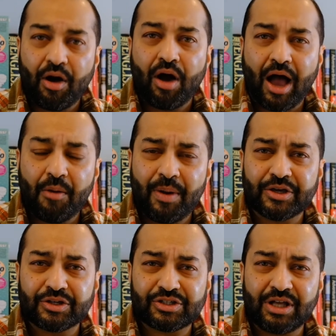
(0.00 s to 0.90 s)
How
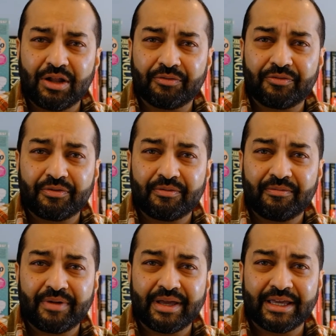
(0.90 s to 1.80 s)
about yourself?
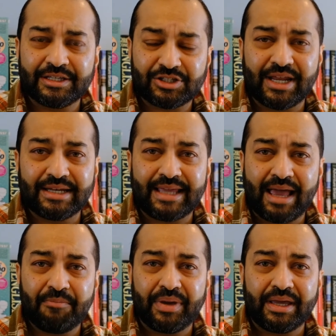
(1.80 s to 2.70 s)
Is tent
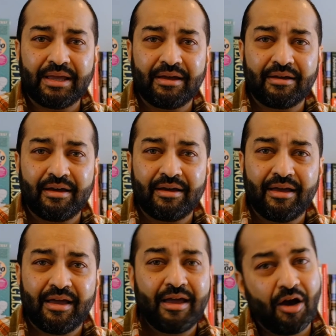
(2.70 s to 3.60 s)
camping
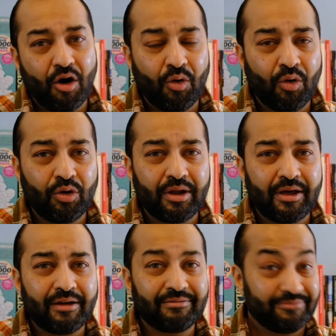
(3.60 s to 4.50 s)

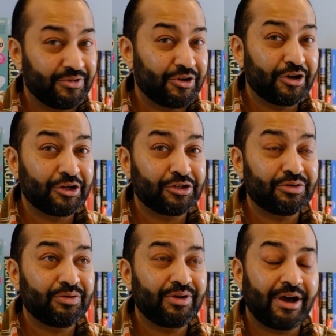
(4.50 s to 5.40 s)
all you're gonna
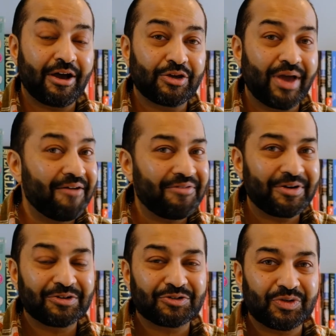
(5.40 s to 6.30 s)
do? Are you ever
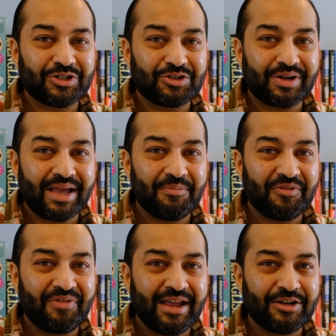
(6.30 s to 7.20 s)
gonna switch to a camper
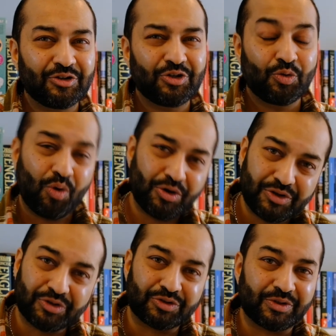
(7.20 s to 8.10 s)
van? Do you want
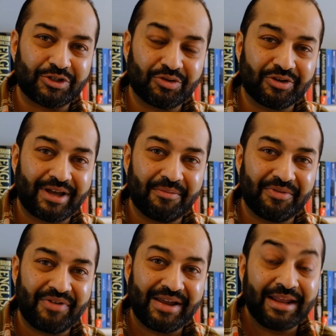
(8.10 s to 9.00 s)
to switch to a camper
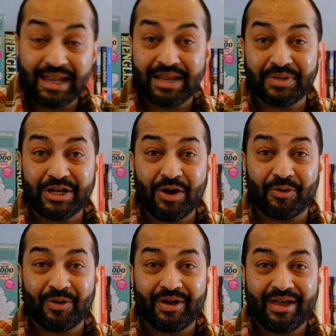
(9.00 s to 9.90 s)
van? Let me
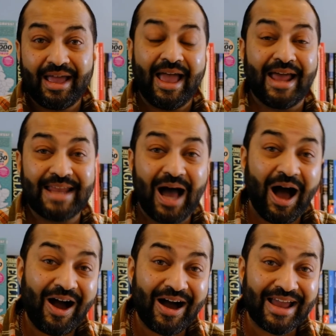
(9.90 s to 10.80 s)
know. And
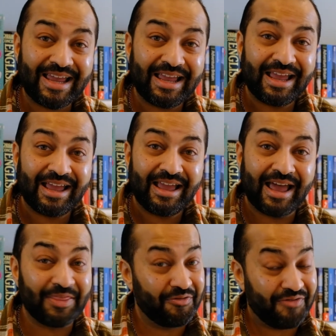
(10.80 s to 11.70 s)
I
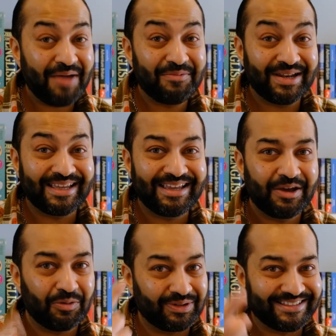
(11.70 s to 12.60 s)
and the family
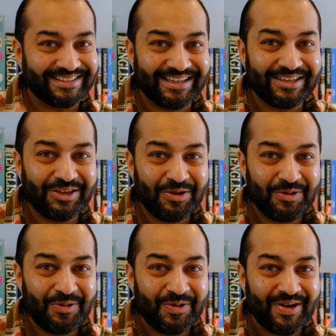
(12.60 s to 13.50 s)
will see
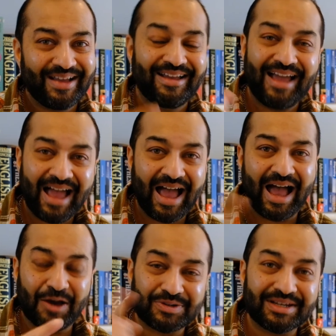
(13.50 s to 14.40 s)
you
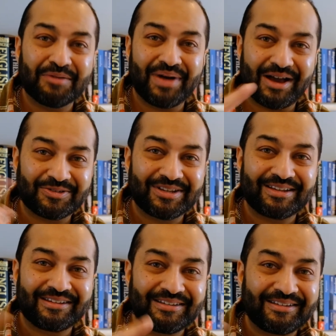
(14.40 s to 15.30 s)
out and about.
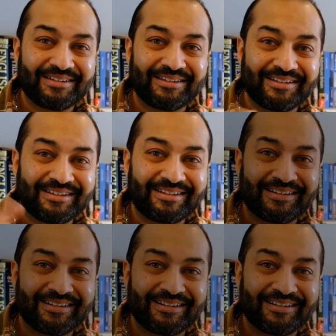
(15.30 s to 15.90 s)
Thank you.